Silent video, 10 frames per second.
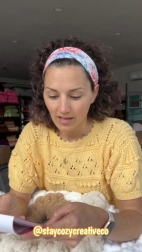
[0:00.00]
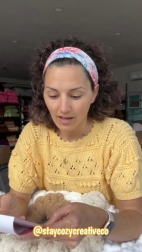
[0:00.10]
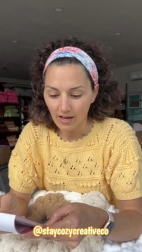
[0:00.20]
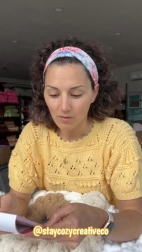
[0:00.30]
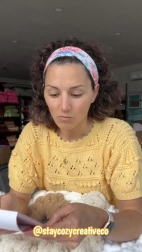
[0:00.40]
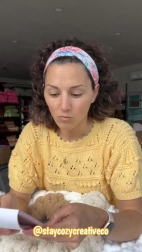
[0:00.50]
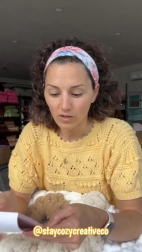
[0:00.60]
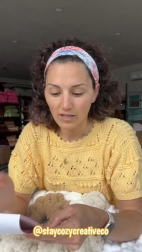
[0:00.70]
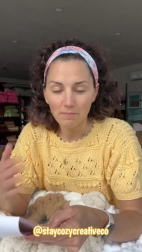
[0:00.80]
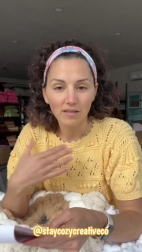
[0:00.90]
Um,
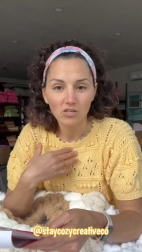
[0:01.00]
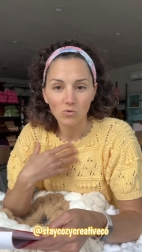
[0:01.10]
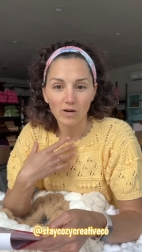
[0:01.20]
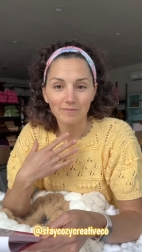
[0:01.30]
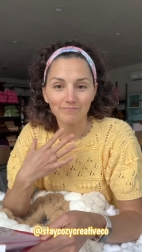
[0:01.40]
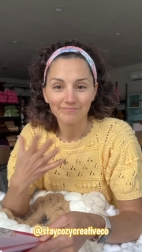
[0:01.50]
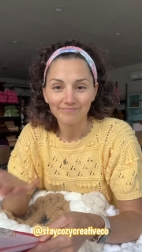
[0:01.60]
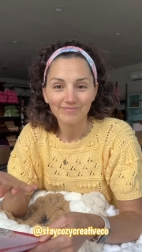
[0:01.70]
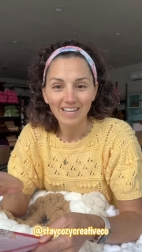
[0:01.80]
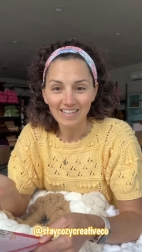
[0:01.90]
will I make you one?
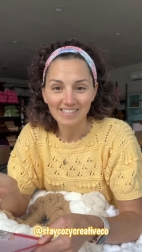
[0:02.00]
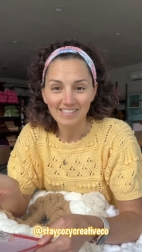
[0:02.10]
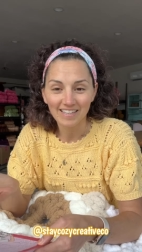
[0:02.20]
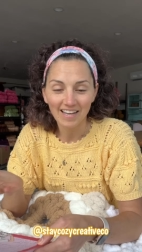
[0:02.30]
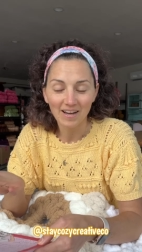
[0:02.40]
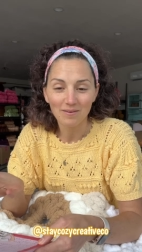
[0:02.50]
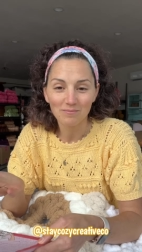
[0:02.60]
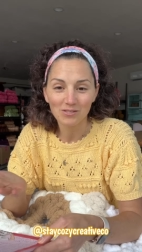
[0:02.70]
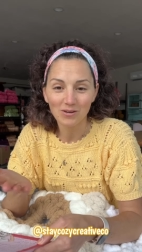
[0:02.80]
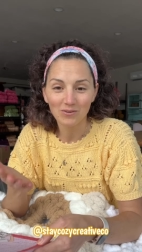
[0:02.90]
Yes.
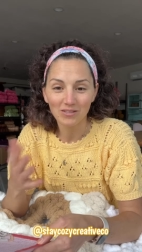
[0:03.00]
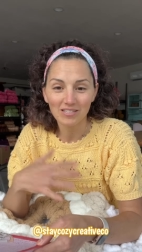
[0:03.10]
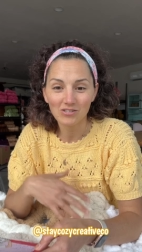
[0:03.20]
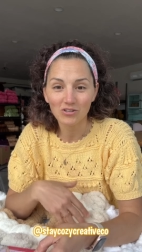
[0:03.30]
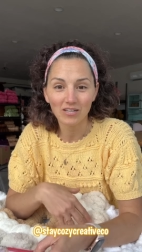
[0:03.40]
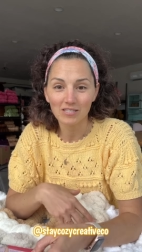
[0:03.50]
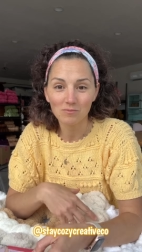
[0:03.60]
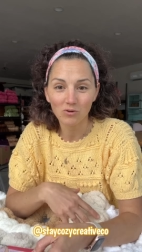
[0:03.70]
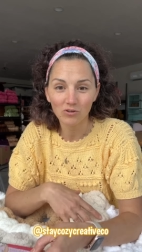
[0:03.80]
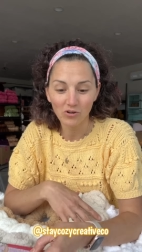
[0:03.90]
Um, so these are
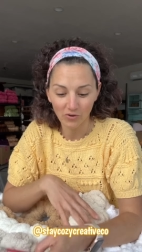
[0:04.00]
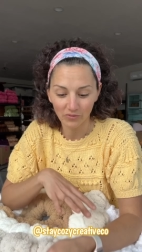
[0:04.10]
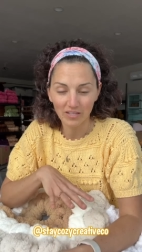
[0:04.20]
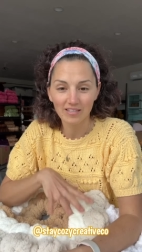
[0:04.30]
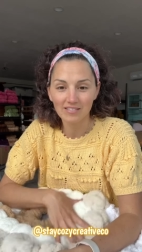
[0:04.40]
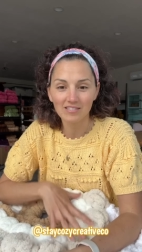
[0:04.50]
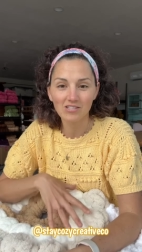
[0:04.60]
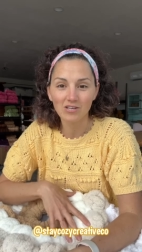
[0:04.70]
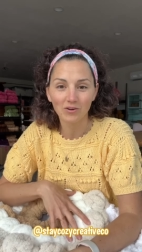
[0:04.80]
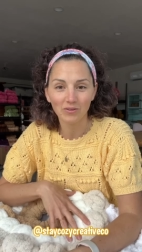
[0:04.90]
custom order only. This is
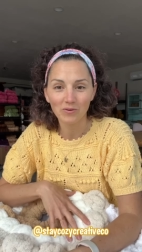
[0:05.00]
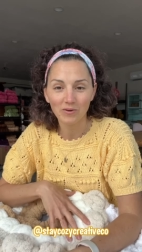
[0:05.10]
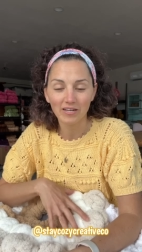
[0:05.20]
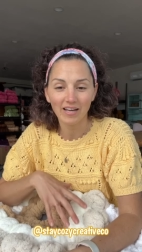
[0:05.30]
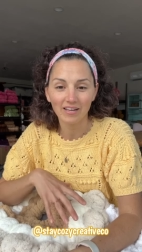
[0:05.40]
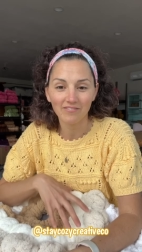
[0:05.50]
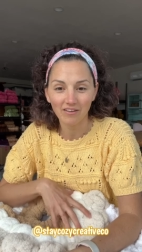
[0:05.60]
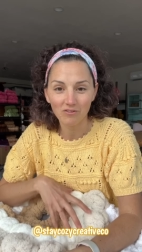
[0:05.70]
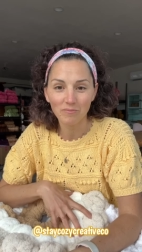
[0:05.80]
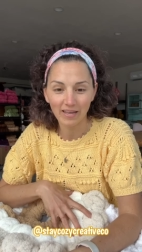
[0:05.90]
the only one I have
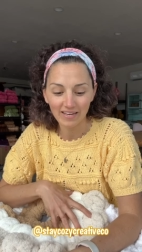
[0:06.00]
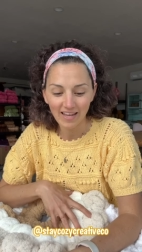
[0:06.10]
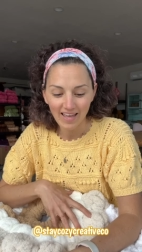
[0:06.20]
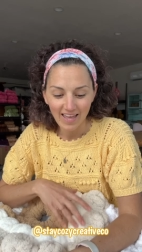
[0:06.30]
ever made.